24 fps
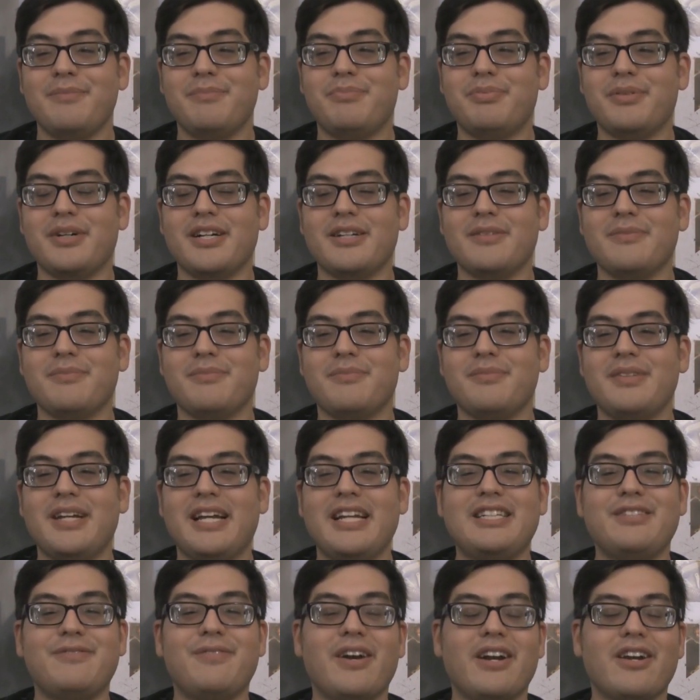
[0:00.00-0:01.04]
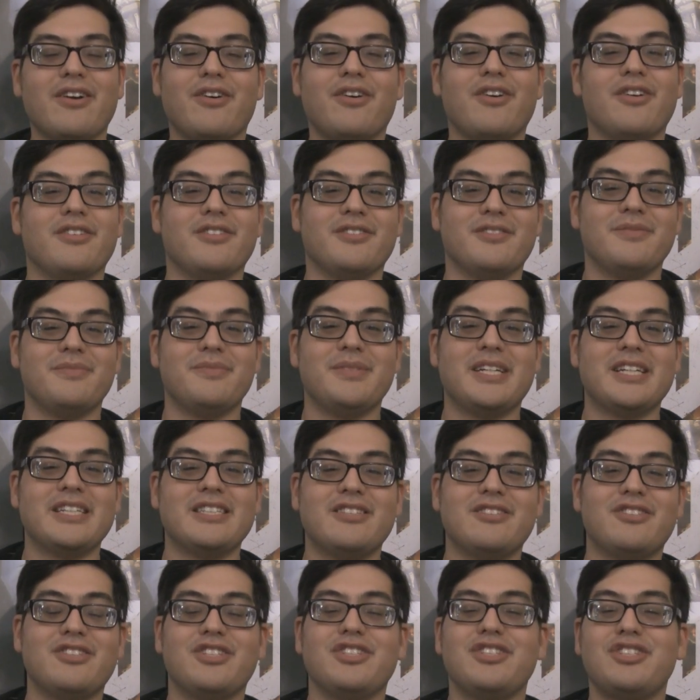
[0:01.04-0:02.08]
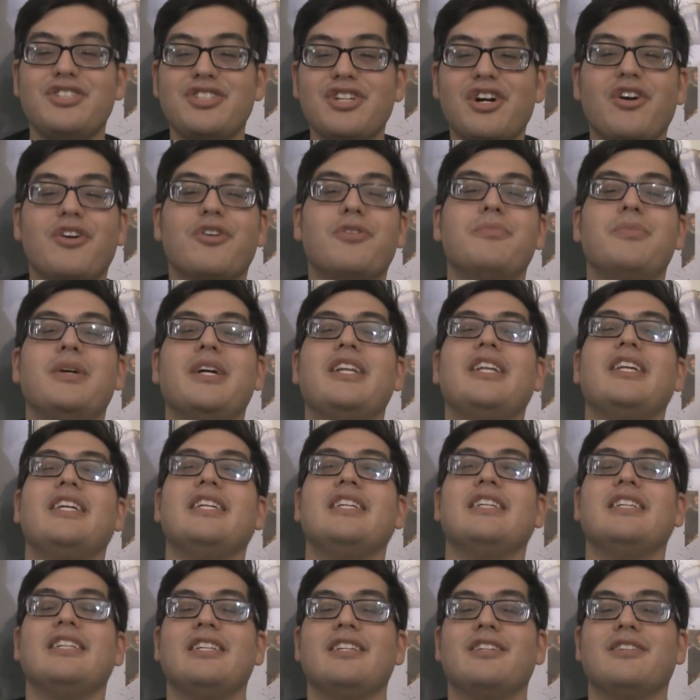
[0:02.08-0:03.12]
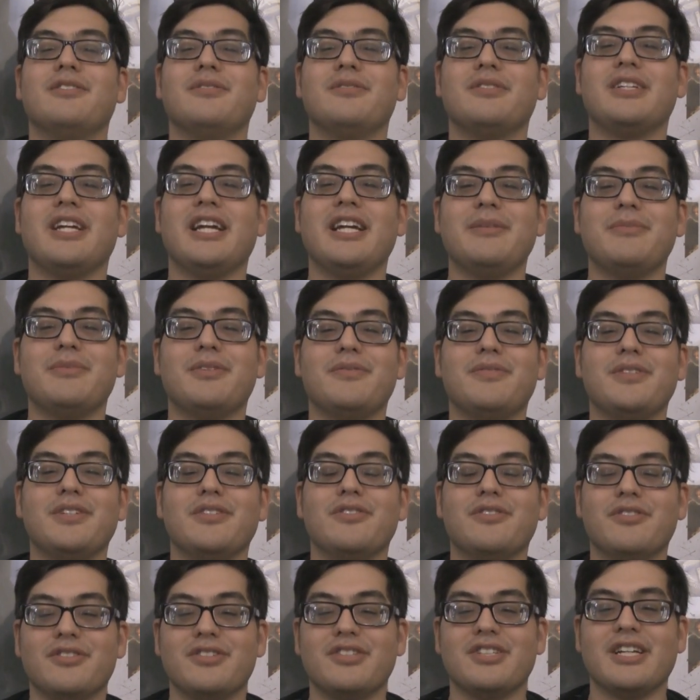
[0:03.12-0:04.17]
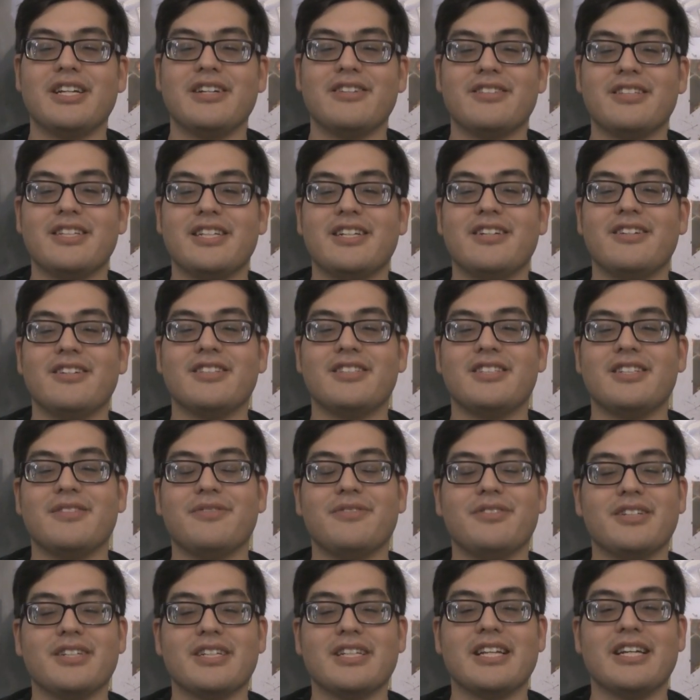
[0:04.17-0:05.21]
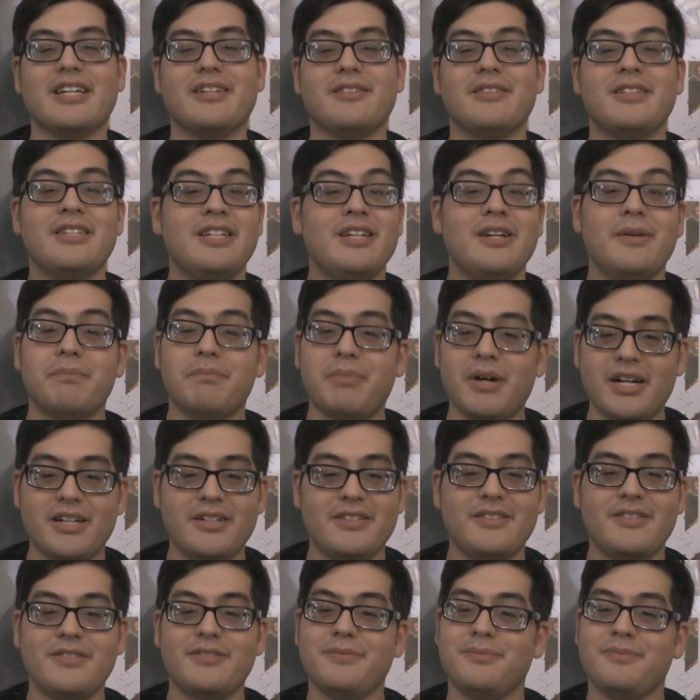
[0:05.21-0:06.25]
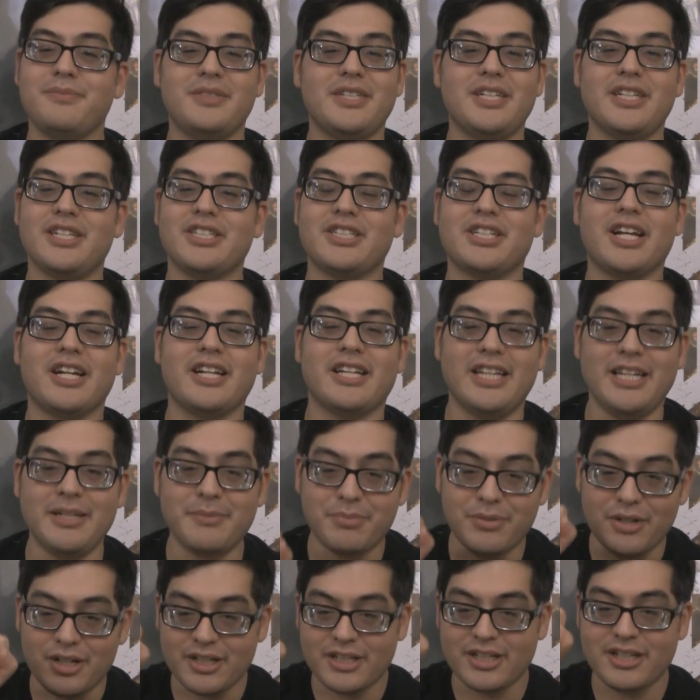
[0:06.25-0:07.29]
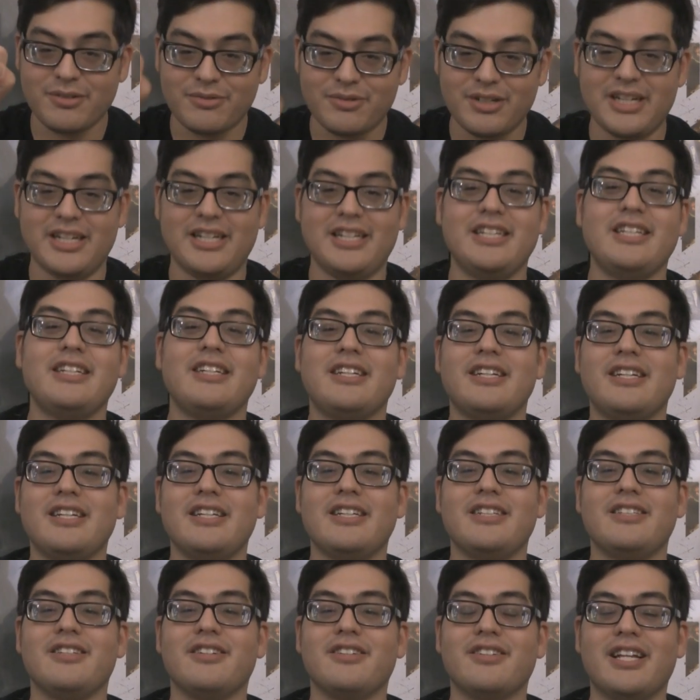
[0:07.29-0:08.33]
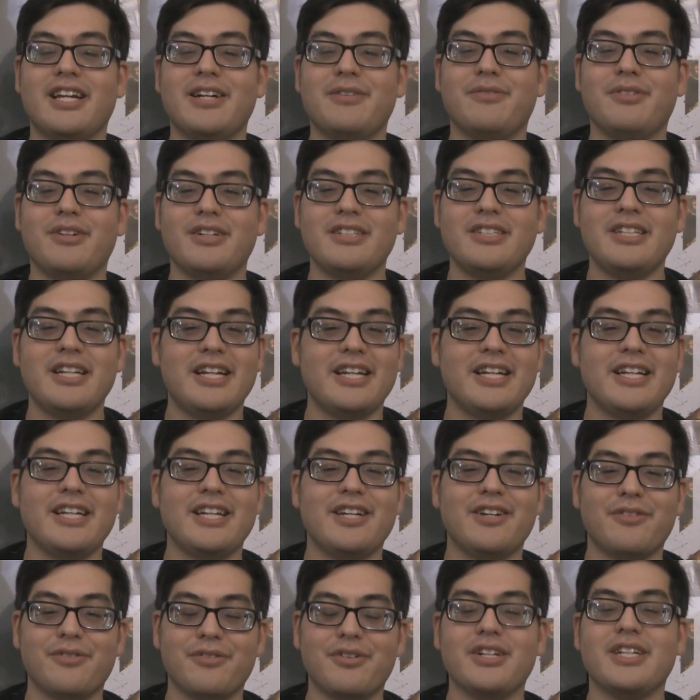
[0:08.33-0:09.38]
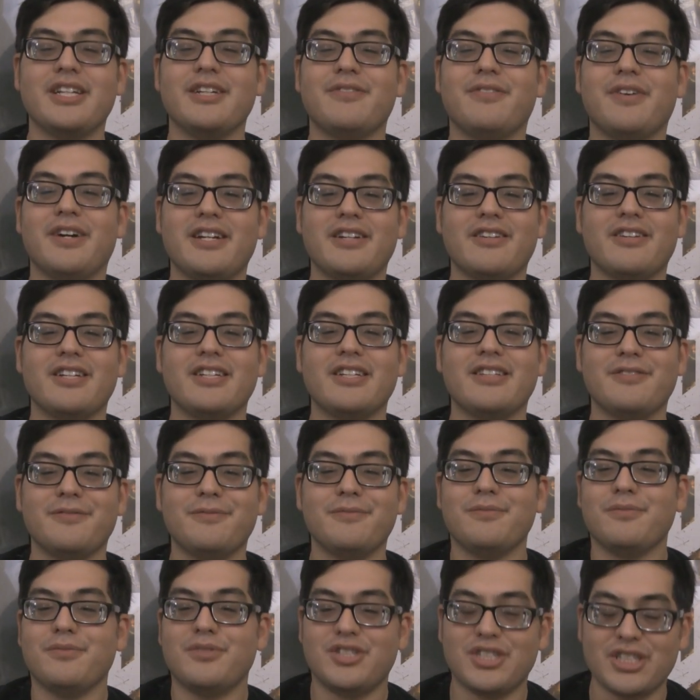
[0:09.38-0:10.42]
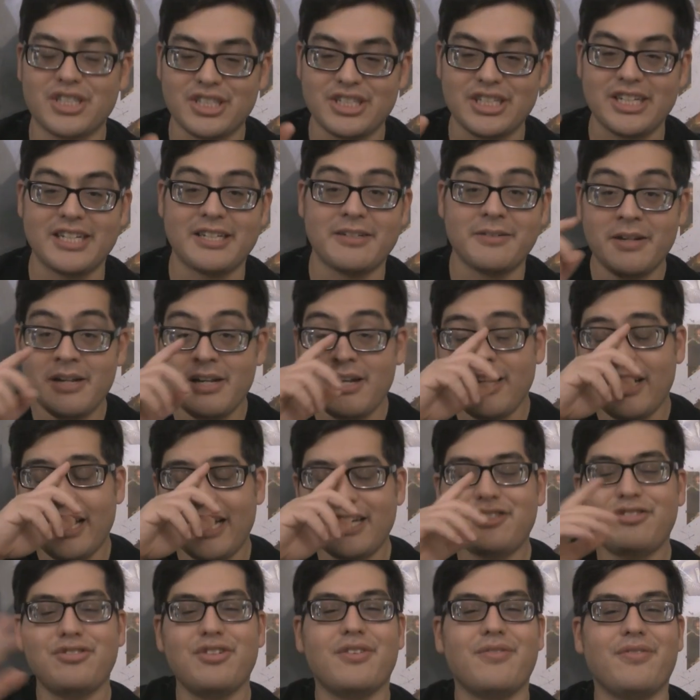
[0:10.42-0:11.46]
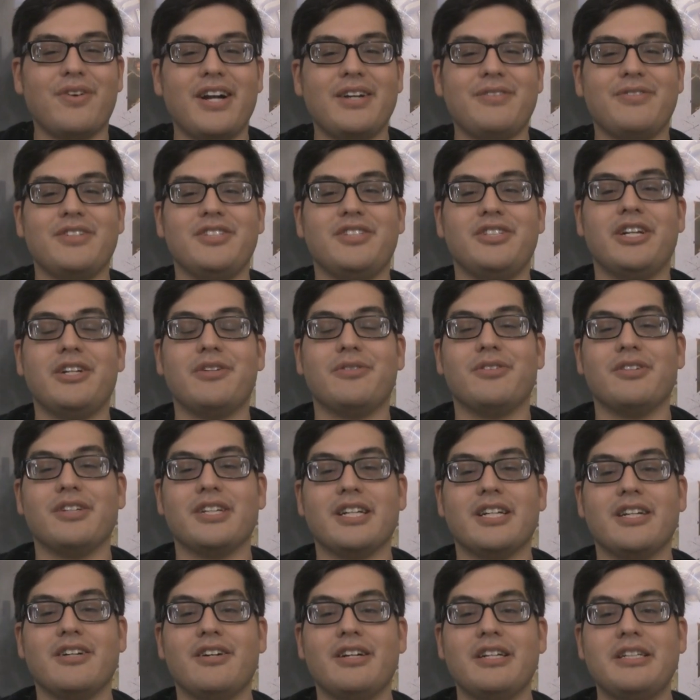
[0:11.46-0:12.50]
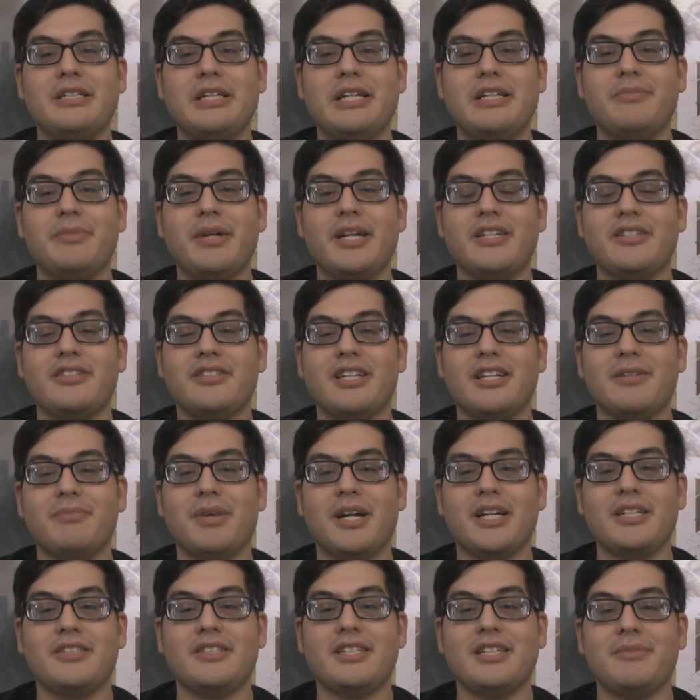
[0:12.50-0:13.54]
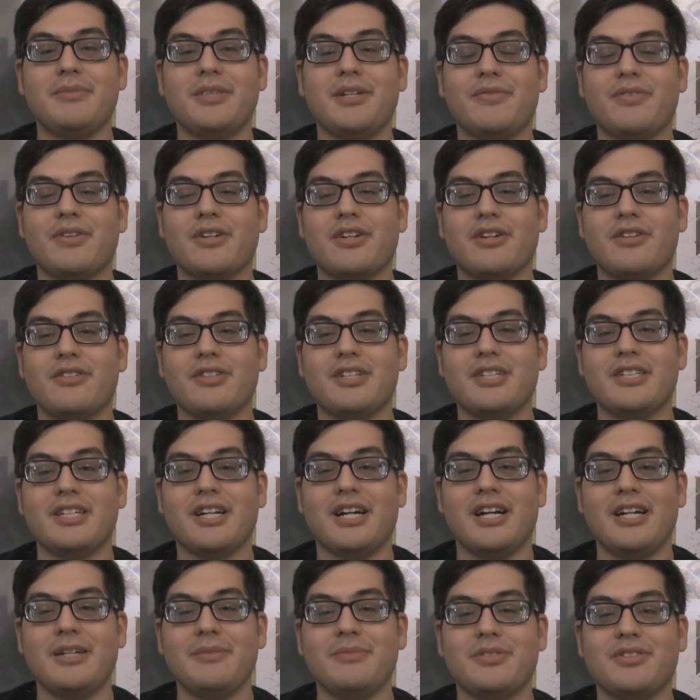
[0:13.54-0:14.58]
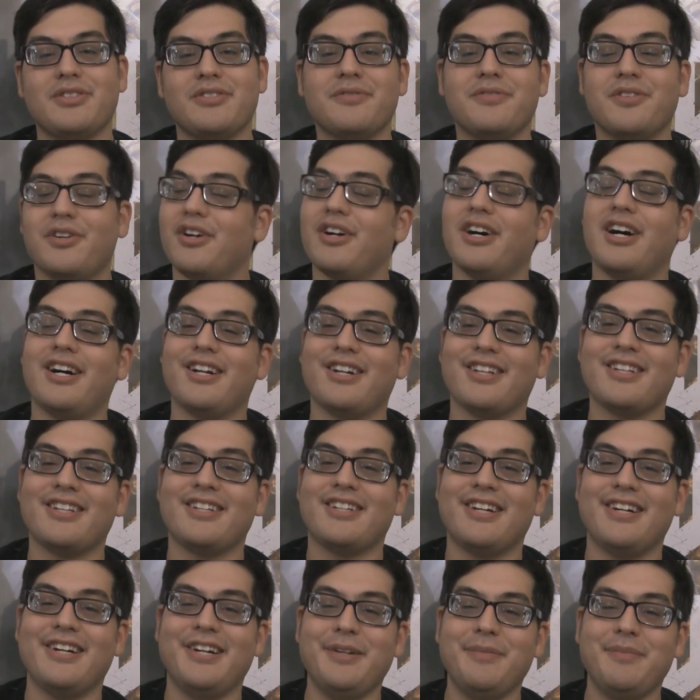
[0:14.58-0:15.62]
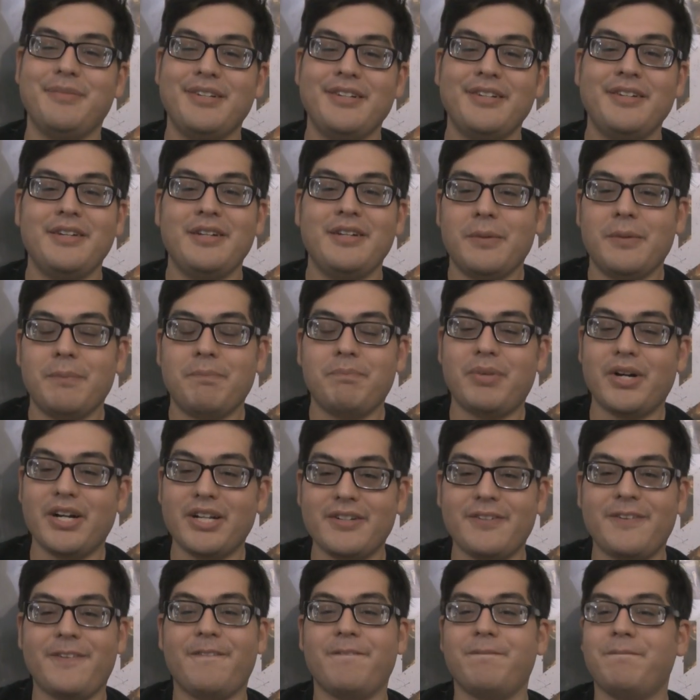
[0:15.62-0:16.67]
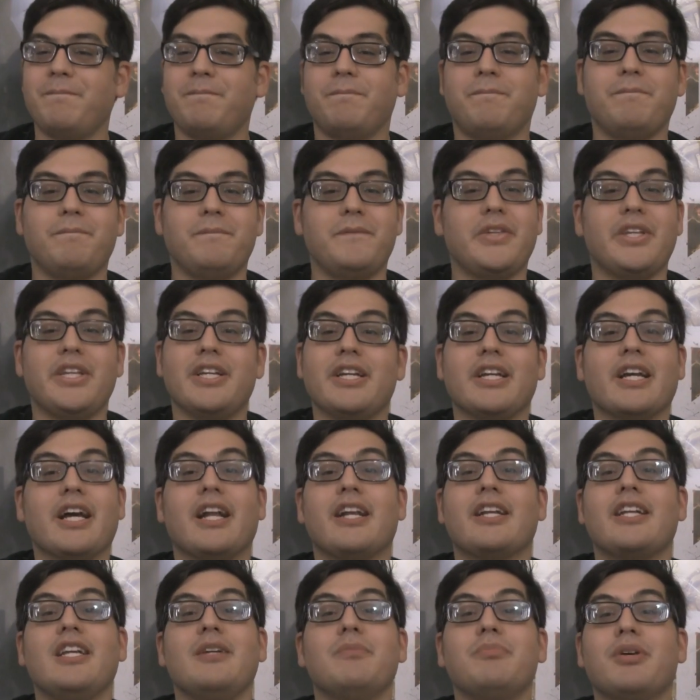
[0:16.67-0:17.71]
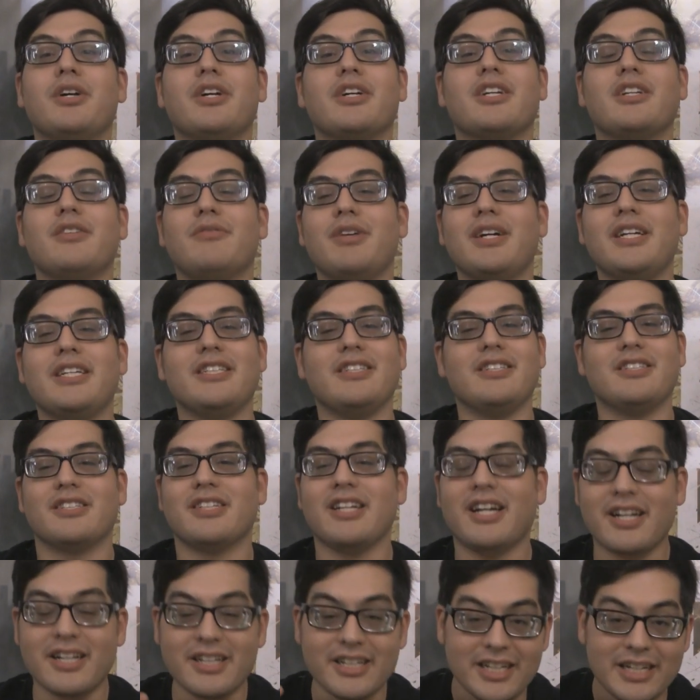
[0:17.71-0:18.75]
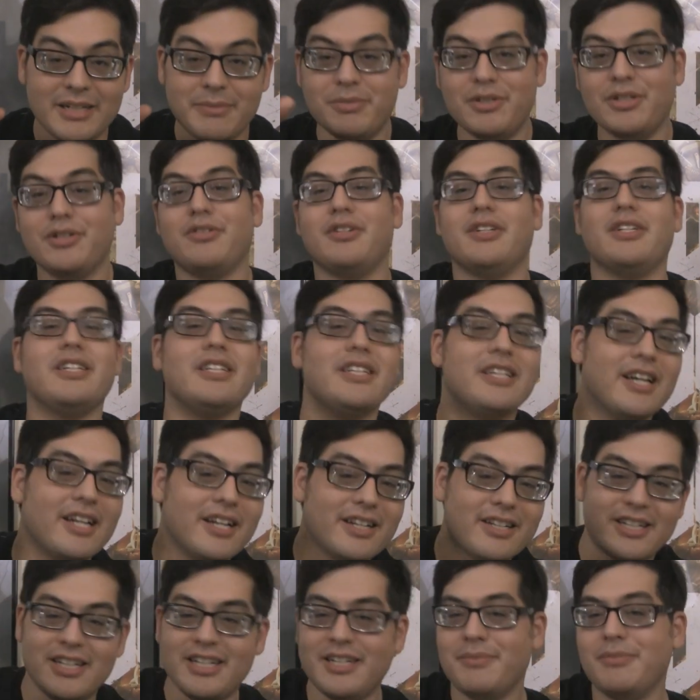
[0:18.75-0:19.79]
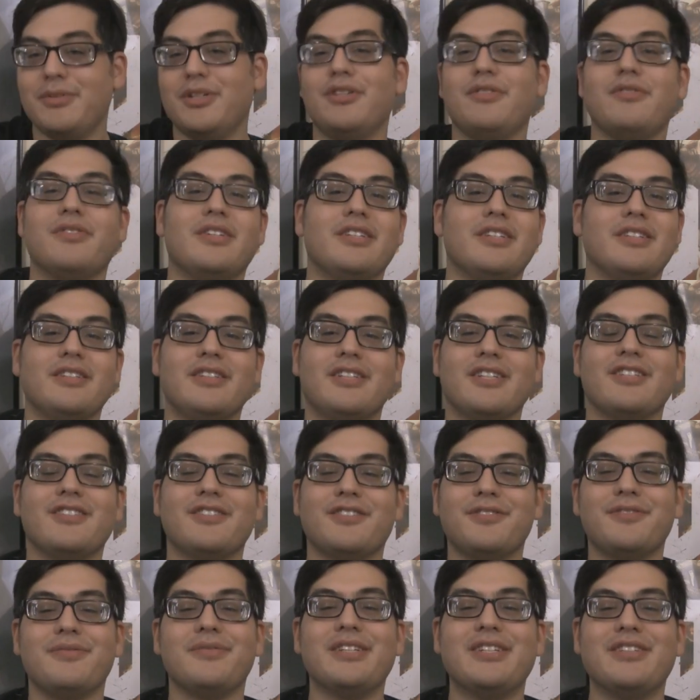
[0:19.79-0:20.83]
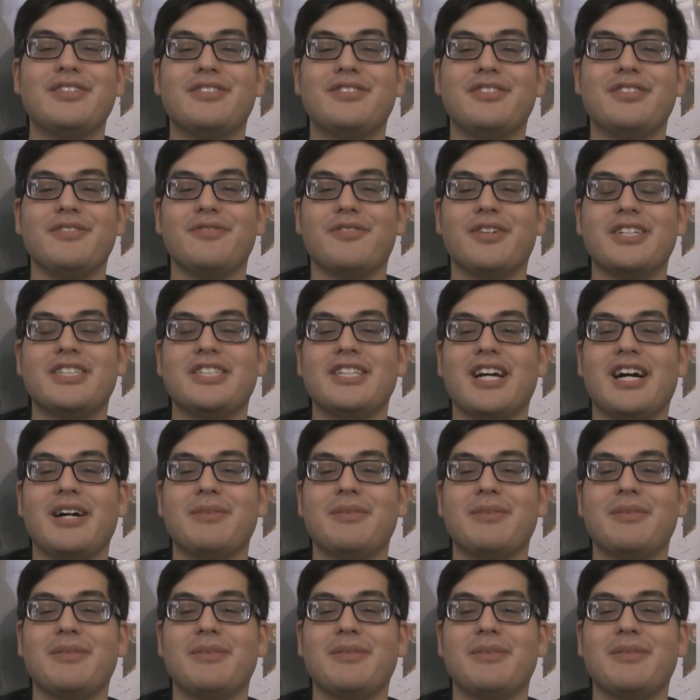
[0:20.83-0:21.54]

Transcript: But it's very hard because there's just so many, you know, game reviewers out there and stuff like that. But you just got to keep plugging away until that one day where you finally succeed. That's true of life in general, you know. It might seem difficult at times, or a lot of the time, but you got to keep plugging away. You just got to keep doing it. You got to keep moving because what's the